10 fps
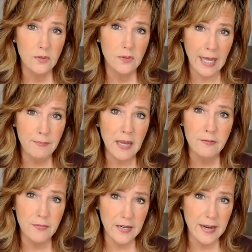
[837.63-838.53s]
That
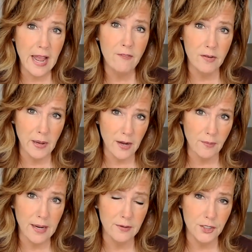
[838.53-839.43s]
benefited everybody
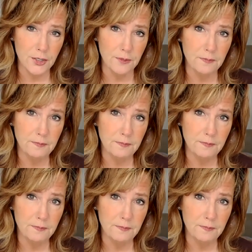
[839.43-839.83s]
around you.